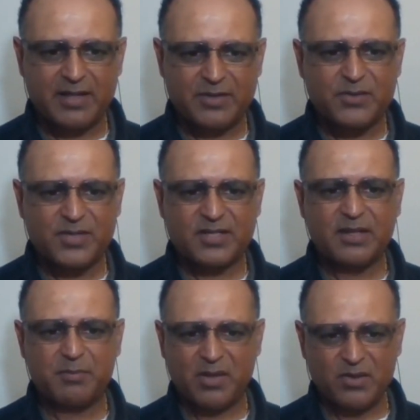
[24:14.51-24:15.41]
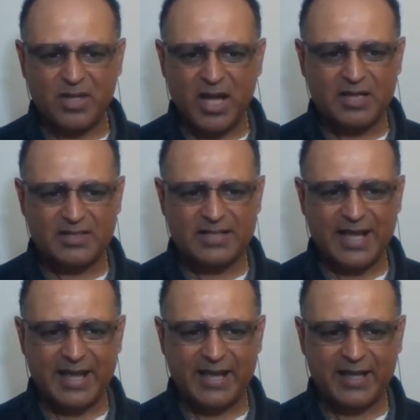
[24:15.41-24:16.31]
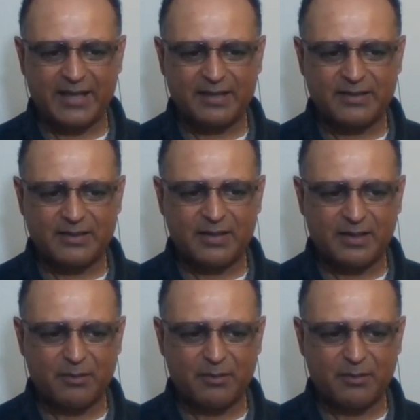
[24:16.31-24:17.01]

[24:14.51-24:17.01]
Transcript: I do see bone loss and,